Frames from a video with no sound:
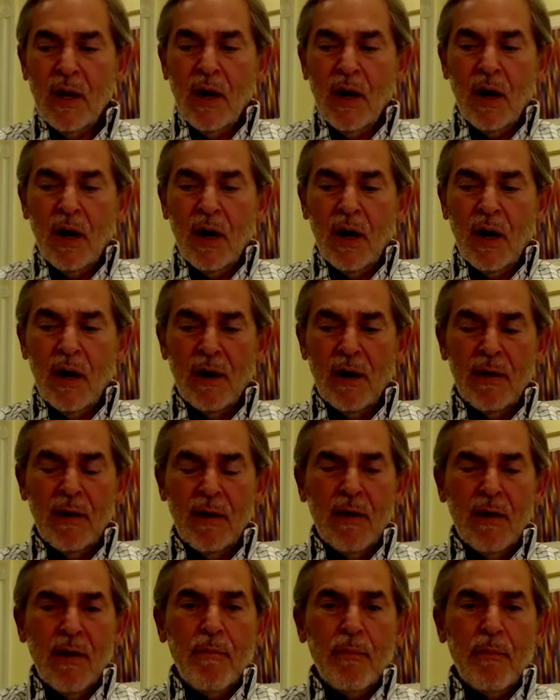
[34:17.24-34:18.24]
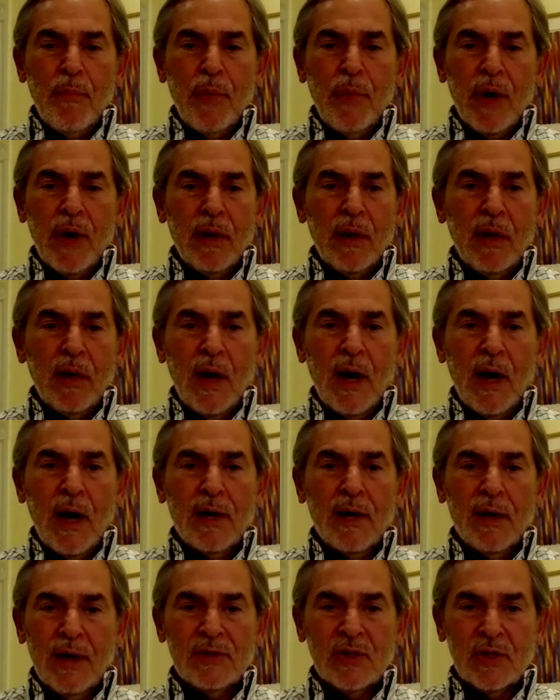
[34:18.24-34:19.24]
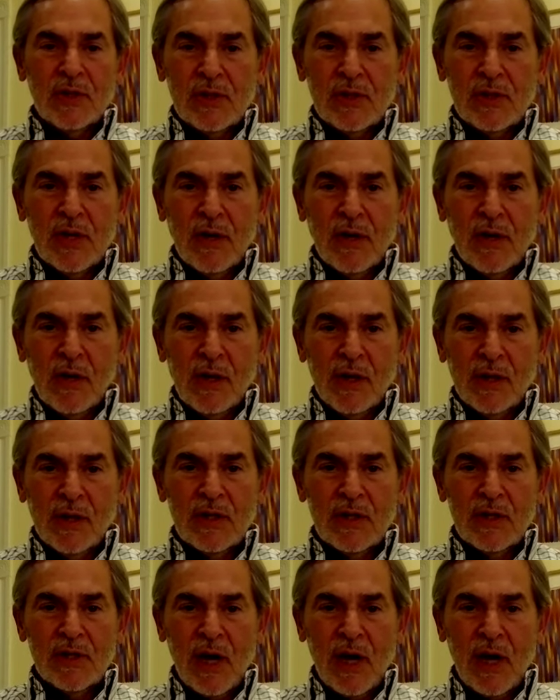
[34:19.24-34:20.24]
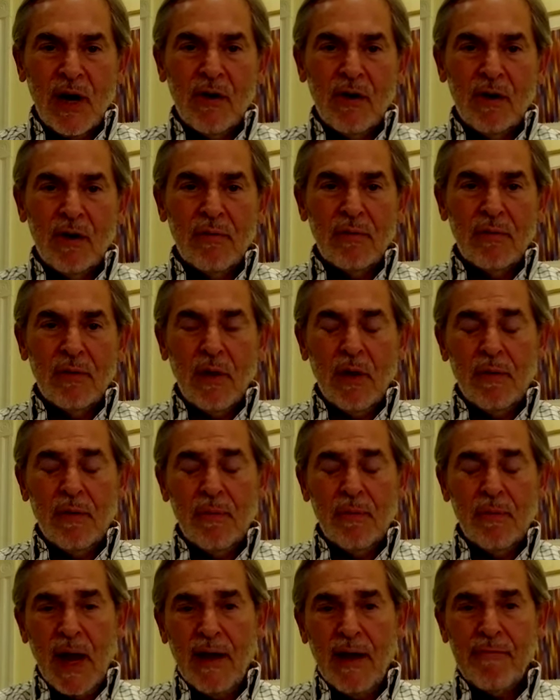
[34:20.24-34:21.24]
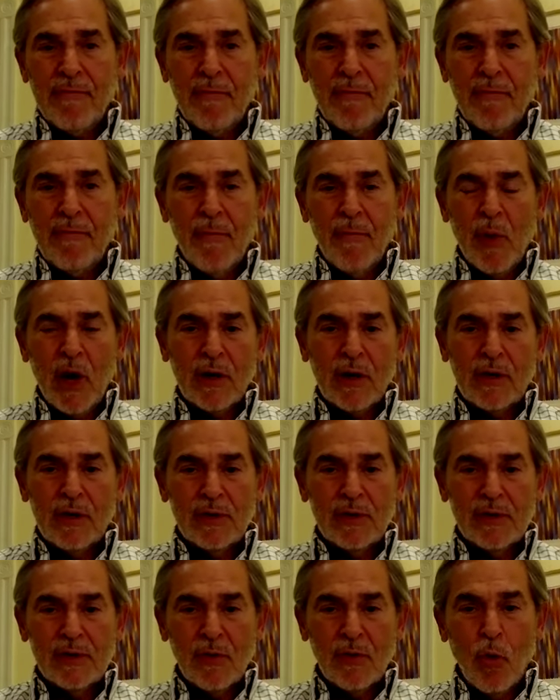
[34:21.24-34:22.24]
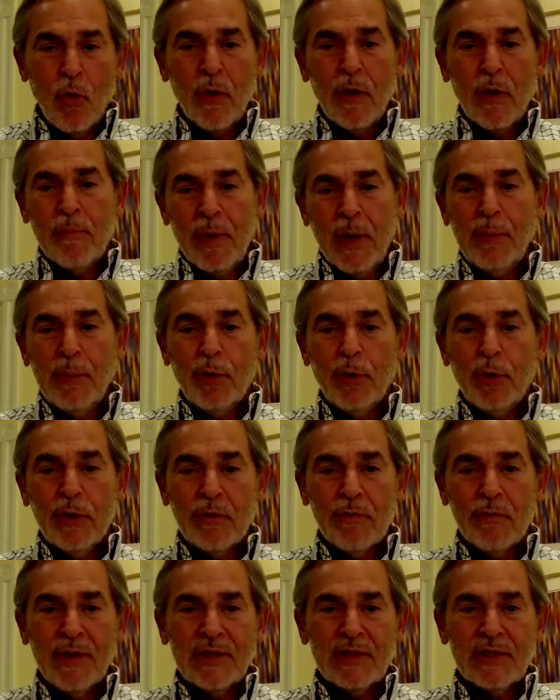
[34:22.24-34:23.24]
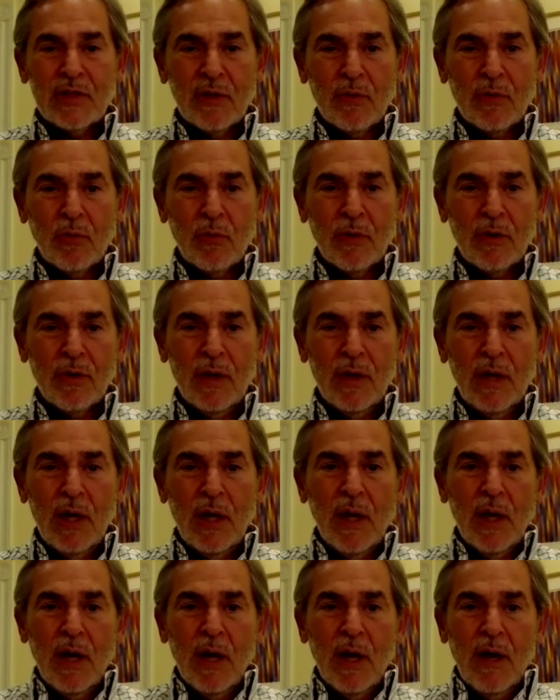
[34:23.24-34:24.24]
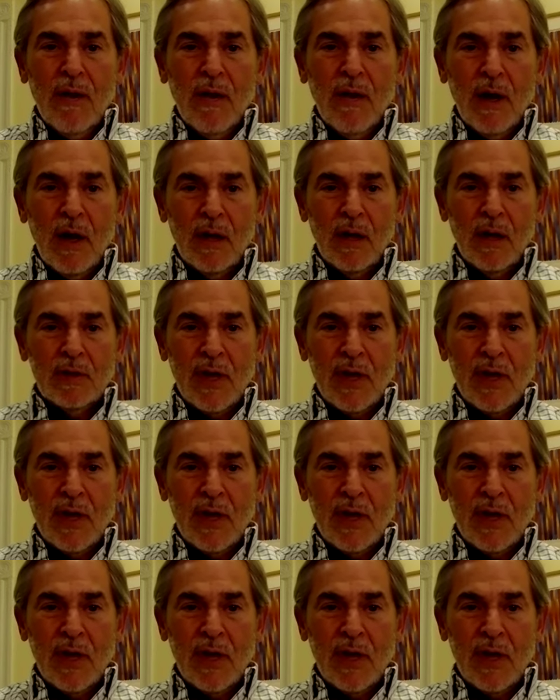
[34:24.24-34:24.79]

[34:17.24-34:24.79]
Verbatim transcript: but not necessarily a desire on behalf of Americans or people in the rest of the world to